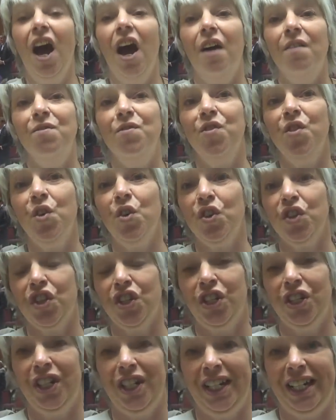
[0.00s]

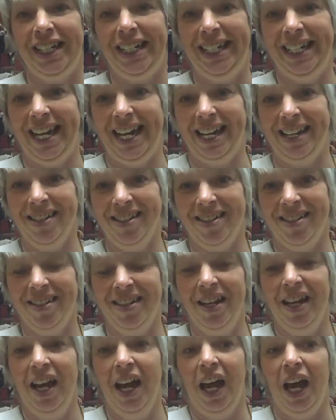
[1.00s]
Unfortunately, yes.
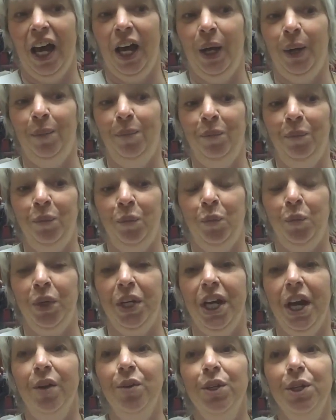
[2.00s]

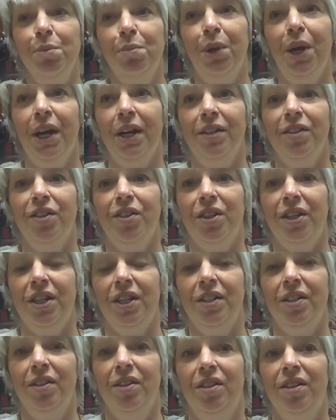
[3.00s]
We only
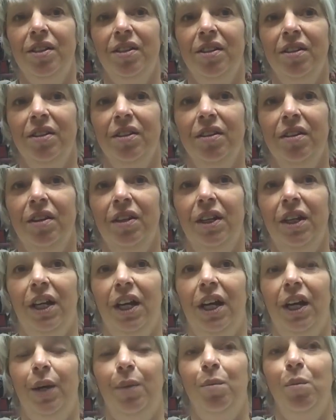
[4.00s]
practice
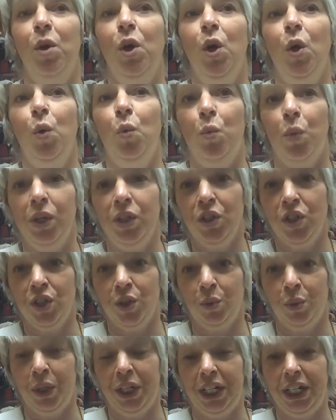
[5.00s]
once
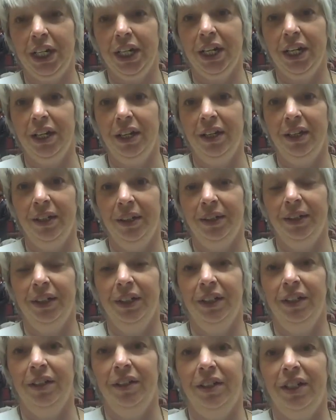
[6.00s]
a week.
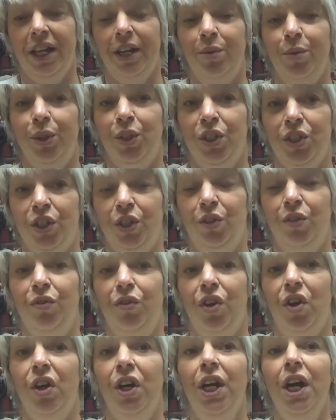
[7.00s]
They will do
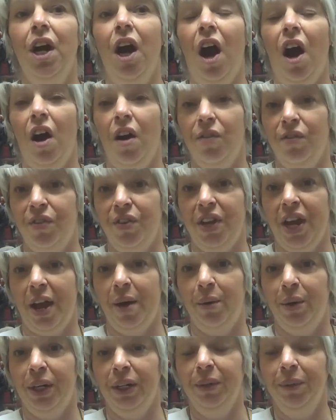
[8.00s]
for half an
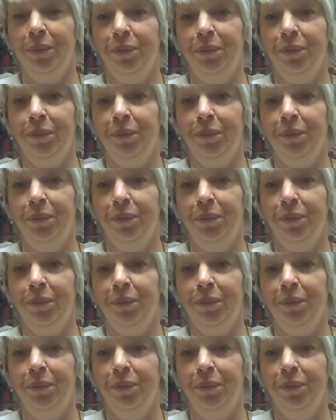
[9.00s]
hour,